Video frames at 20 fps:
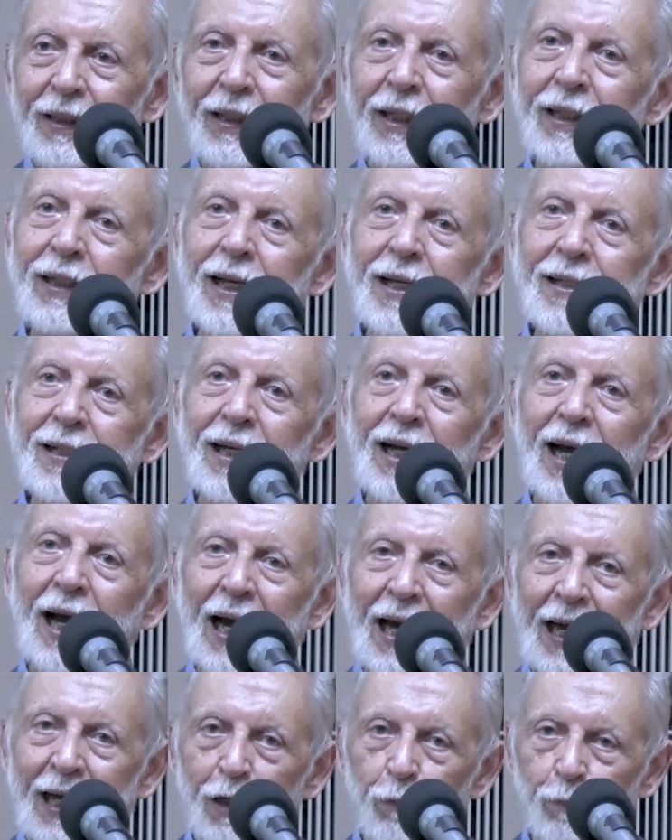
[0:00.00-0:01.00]
it has a
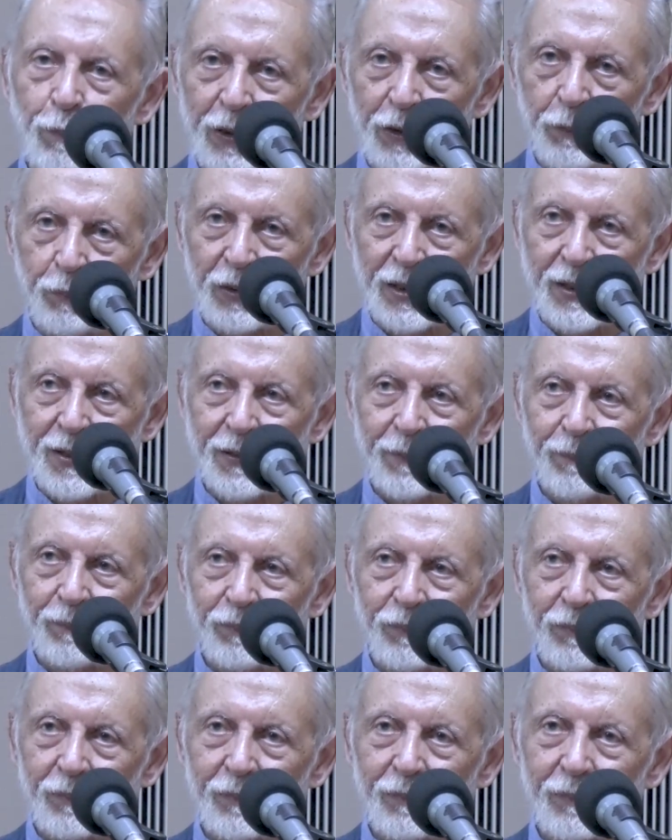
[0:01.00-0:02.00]
higher purpose.
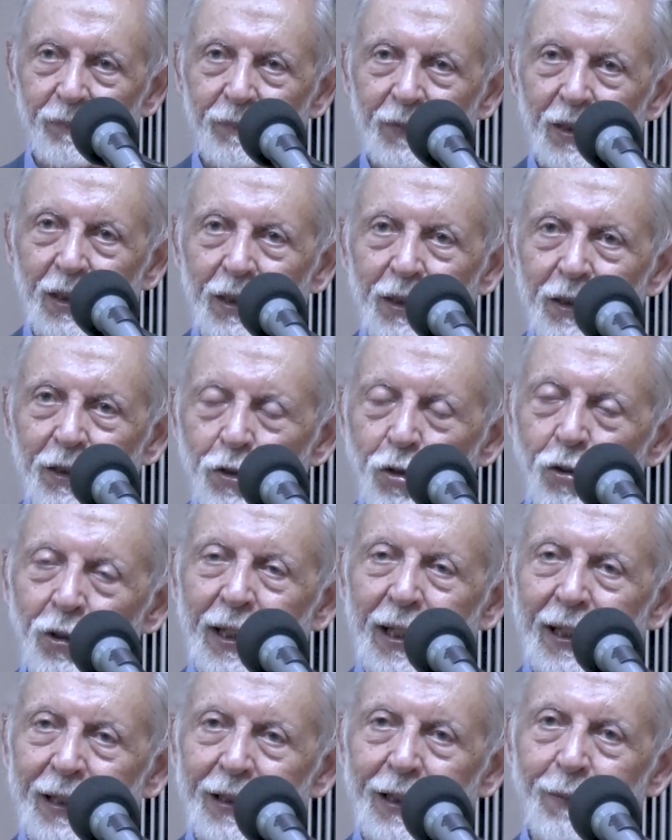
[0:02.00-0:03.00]
So,
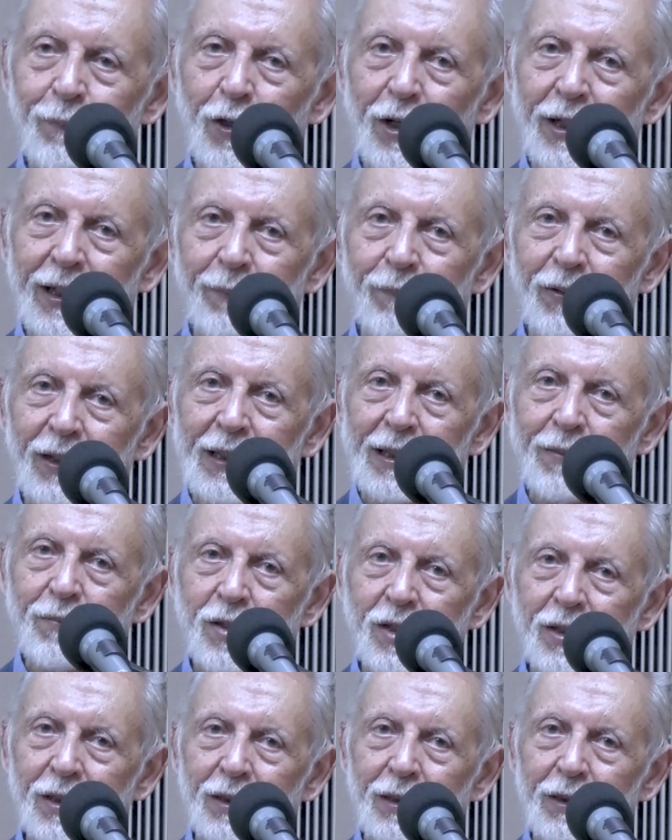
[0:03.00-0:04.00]
a healthy body
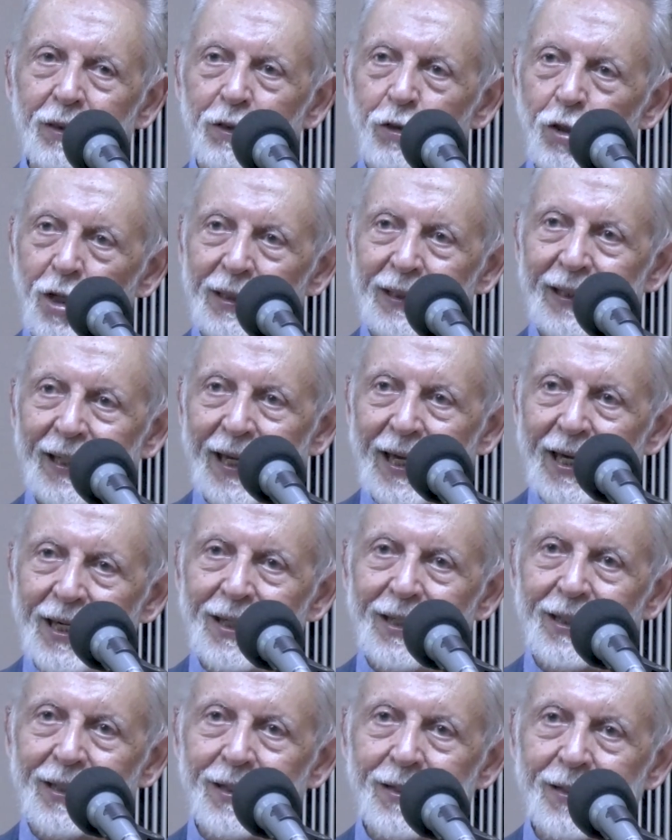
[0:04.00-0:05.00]
becomes not the
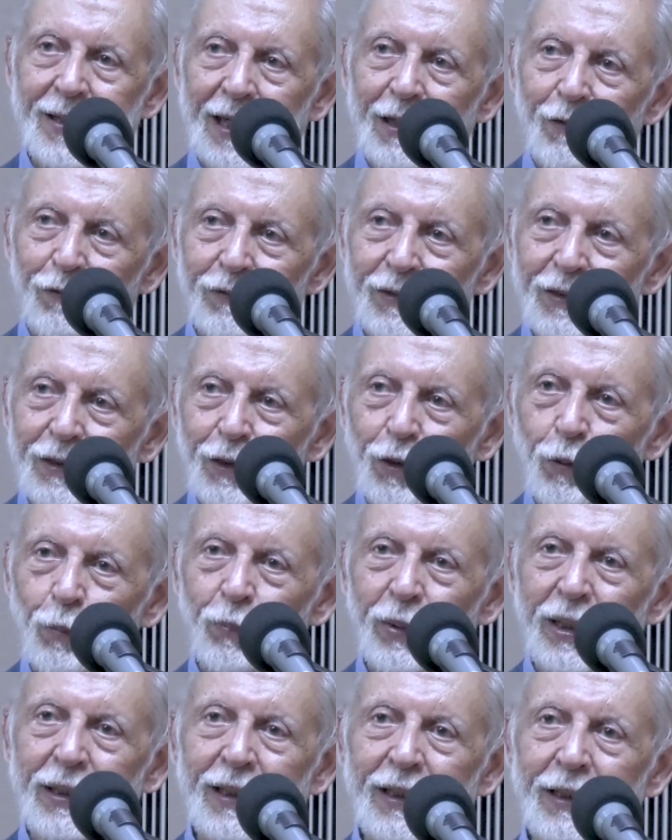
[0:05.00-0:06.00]
end in itself,
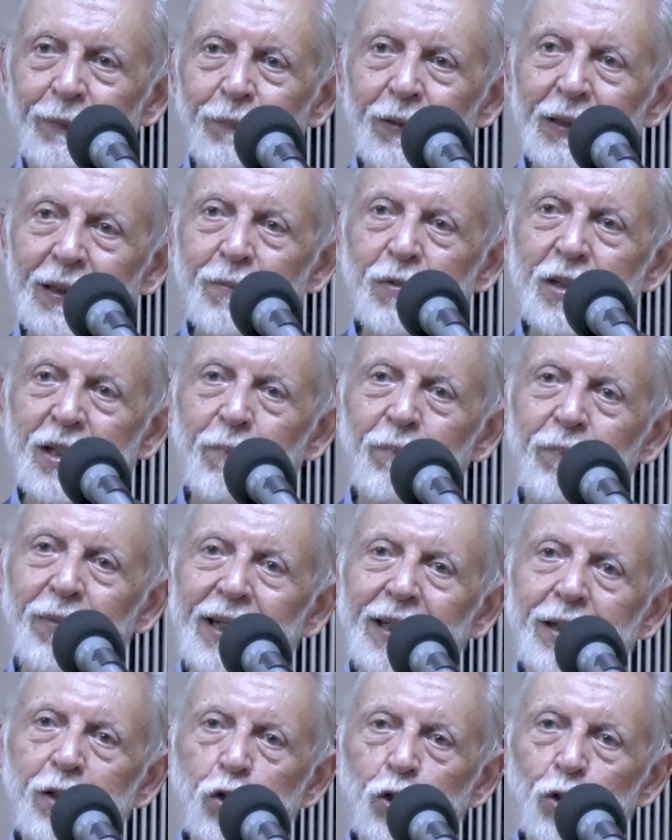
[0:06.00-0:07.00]
but it becomes a
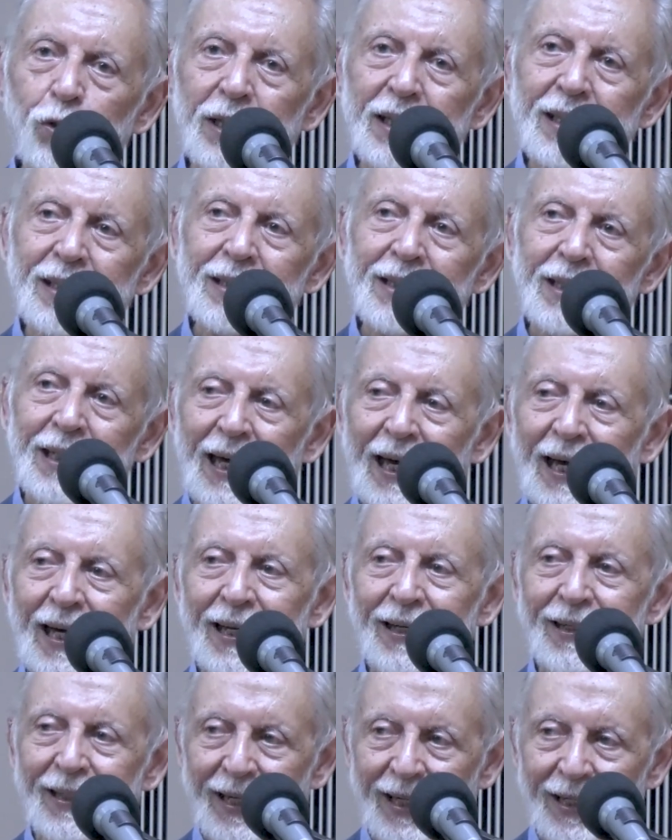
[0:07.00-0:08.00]
means to a
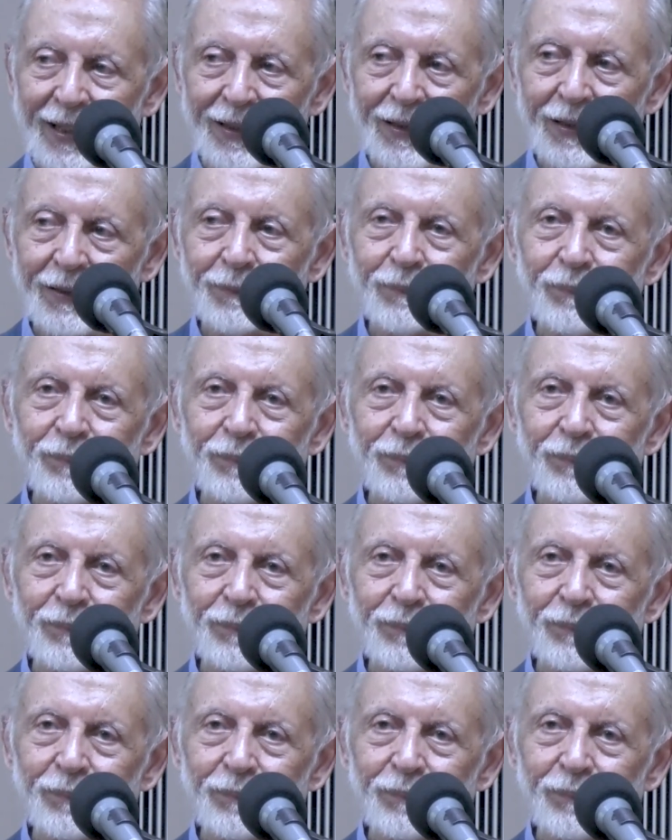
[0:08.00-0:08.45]
higher end.